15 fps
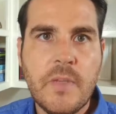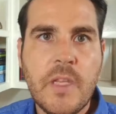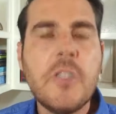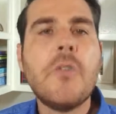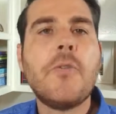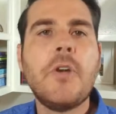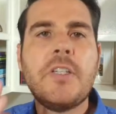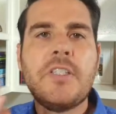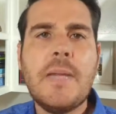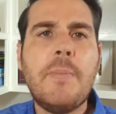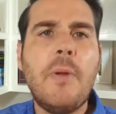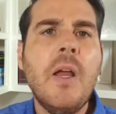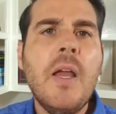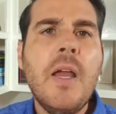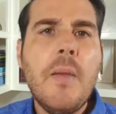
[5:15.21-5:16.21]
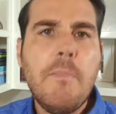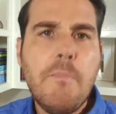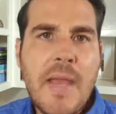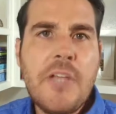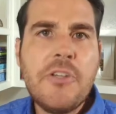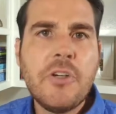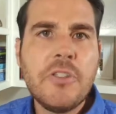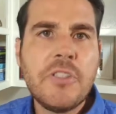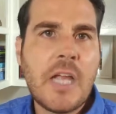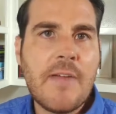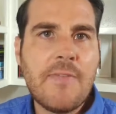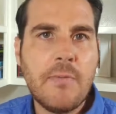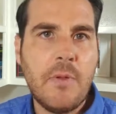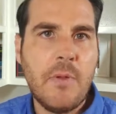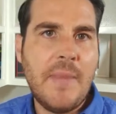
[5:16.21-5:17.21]
So for example, measures a
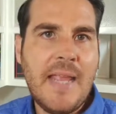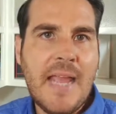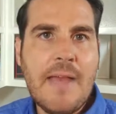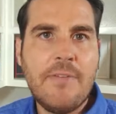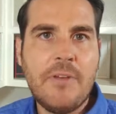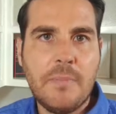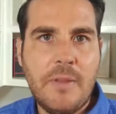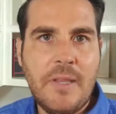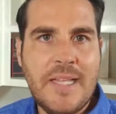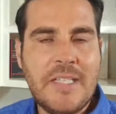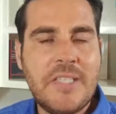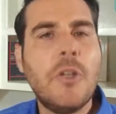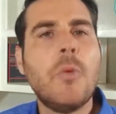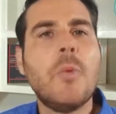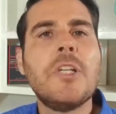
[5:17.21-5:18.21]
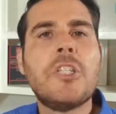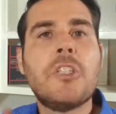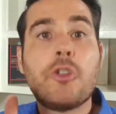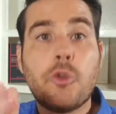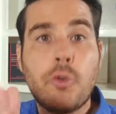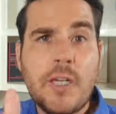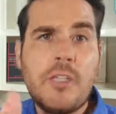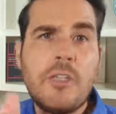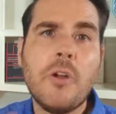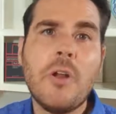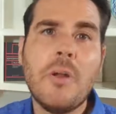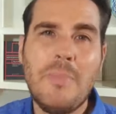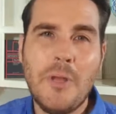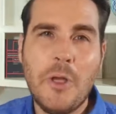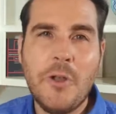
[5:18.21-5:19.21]
government may have in place that restrict your
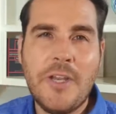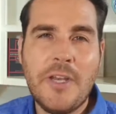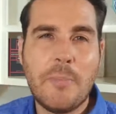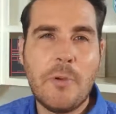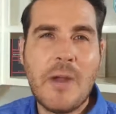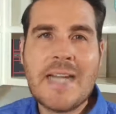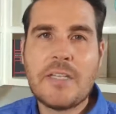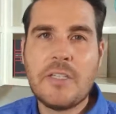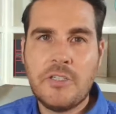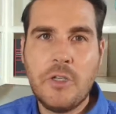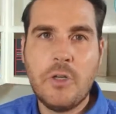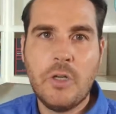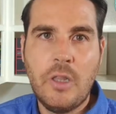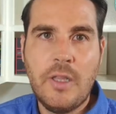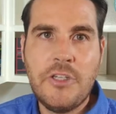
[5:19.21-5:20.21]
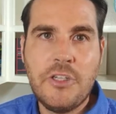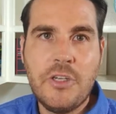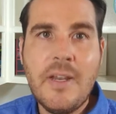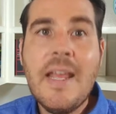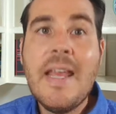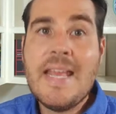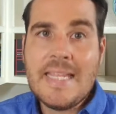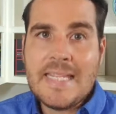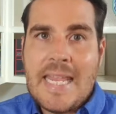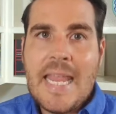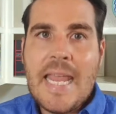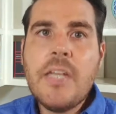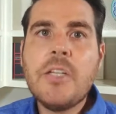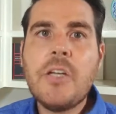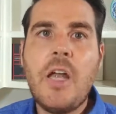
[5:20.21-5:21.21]
ability to practice your religion
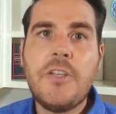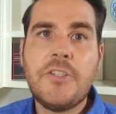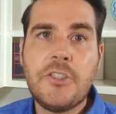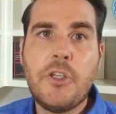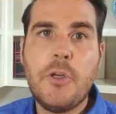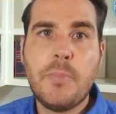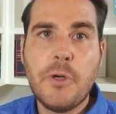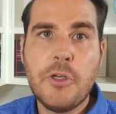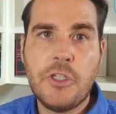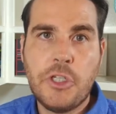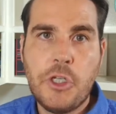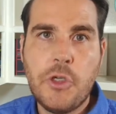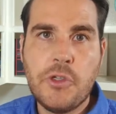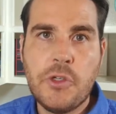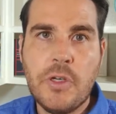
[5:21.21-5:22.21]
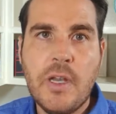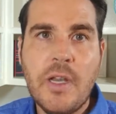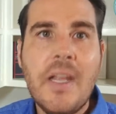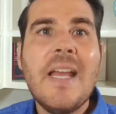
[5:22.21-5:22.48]
can constitute persecution,